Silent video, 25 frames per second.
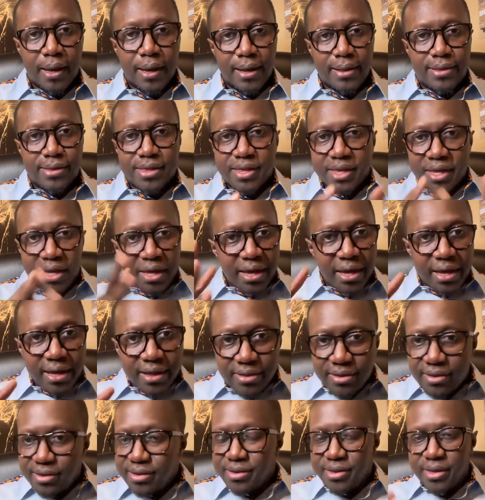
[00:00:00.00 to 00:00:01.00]
it's
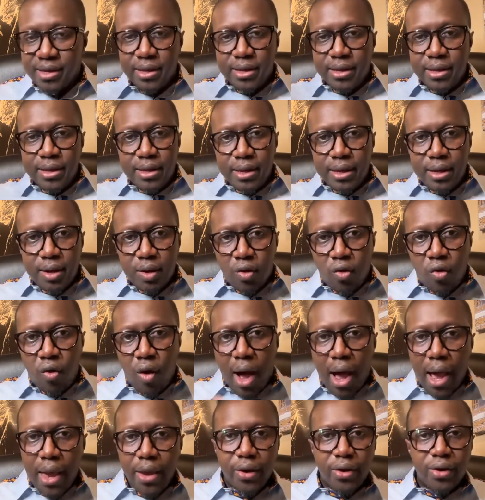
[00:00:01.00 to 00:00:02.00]
kids singing in
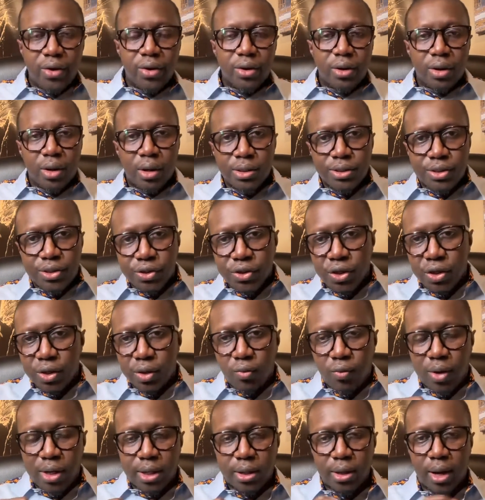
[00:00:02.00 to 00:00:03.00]
choir, concert,
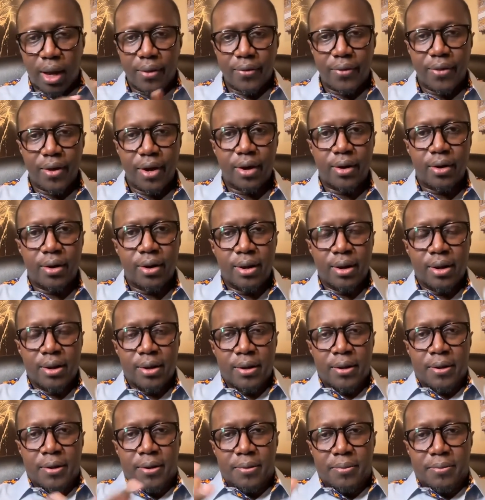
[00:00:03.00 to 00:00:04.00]
and whatnot there.
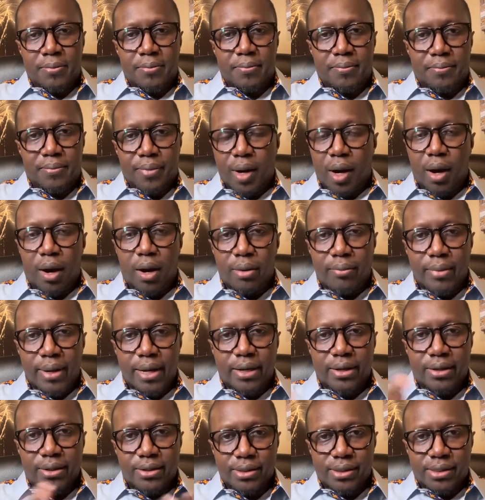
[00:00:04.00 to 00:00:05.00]
Car
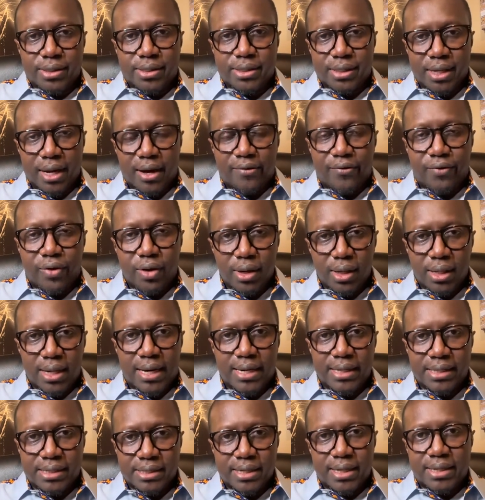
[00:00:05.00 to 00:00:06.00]
makers have
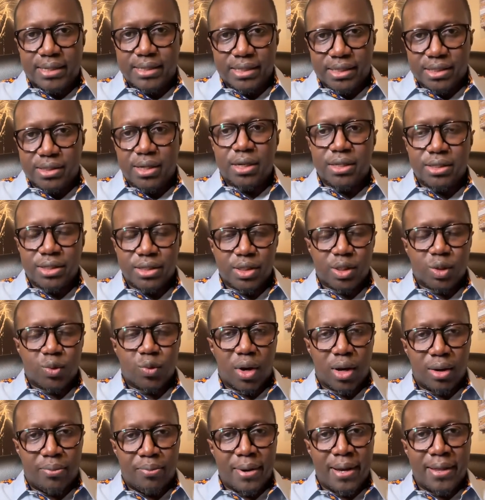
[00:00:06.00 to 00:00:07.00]
realized that it's not just
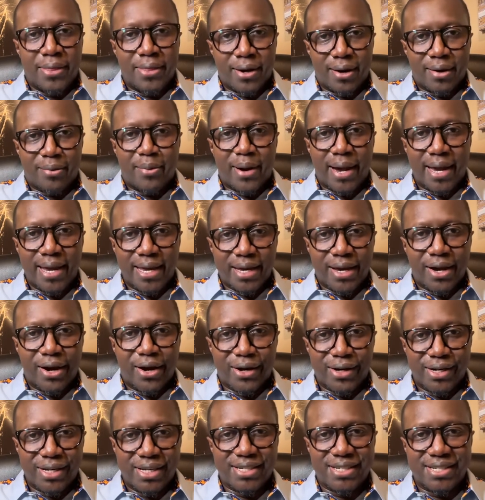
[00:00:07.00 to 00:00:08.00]
white men that are buying
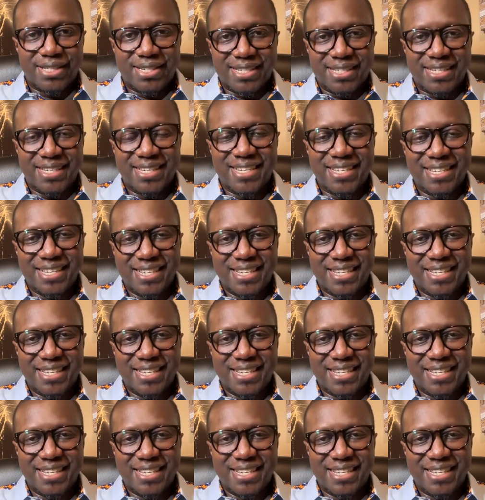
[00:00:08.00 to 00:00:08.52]
cars.